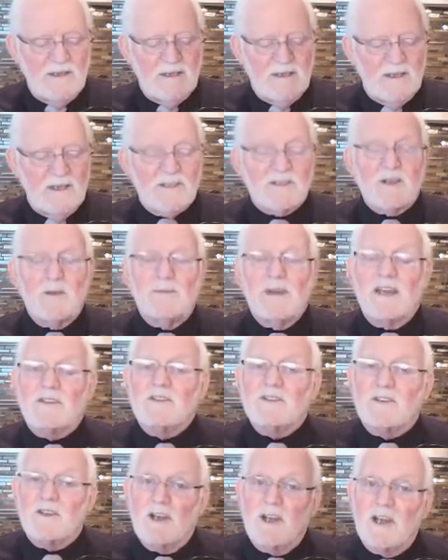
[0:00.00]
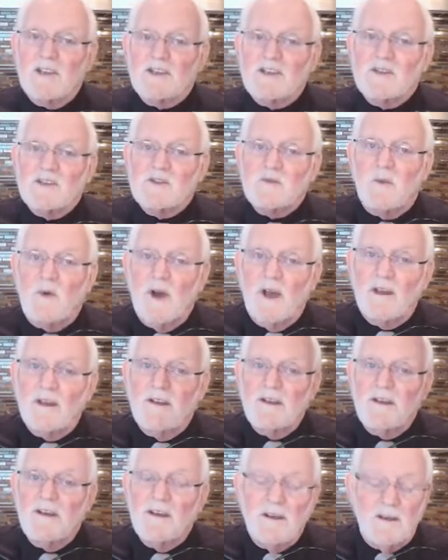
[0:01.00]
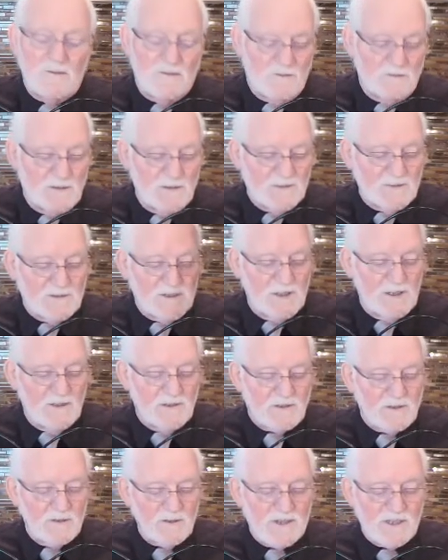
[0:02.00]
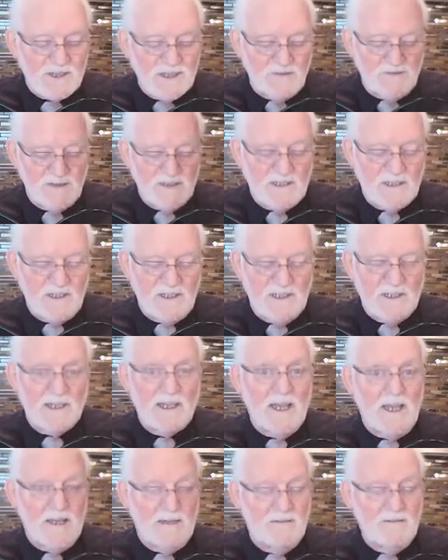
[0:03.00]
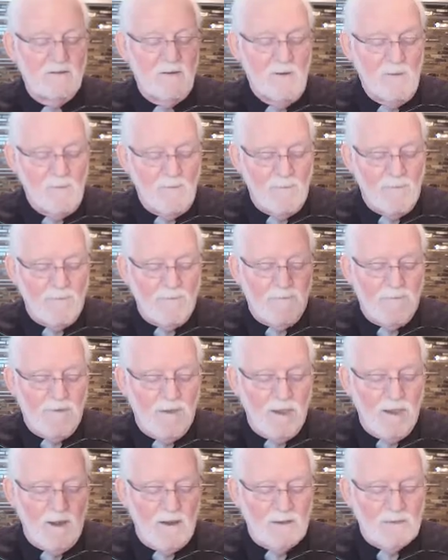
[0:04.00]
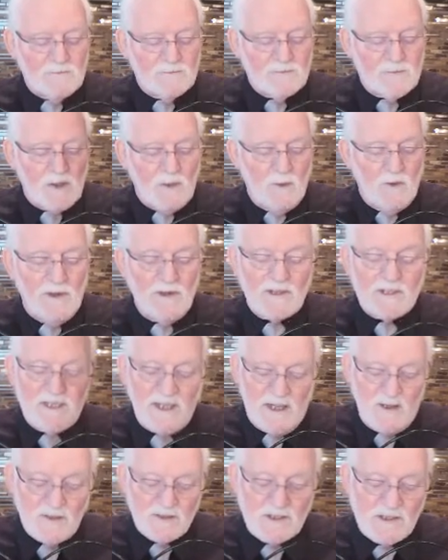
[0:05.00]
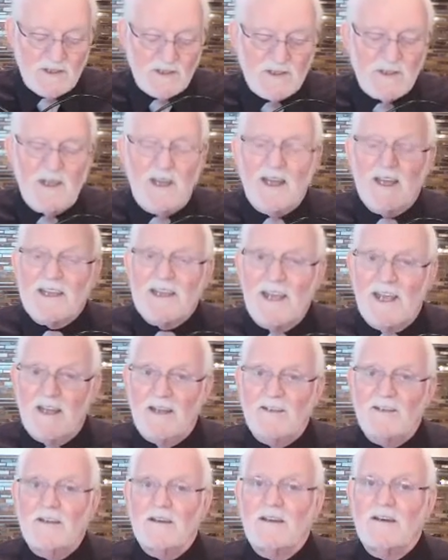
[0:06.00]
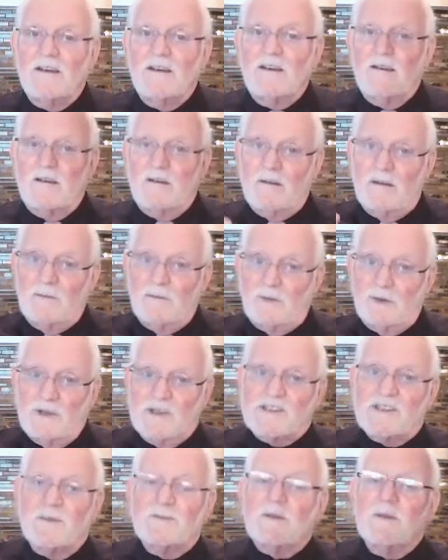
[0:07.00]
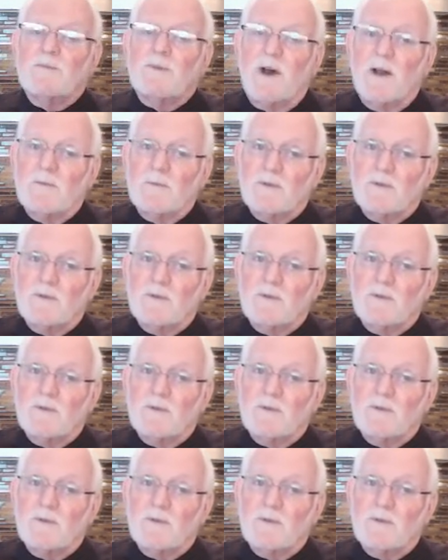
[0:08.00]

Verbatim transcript: Let's go back to Colossians 1 15 through 17 again, where it tells us again precept upon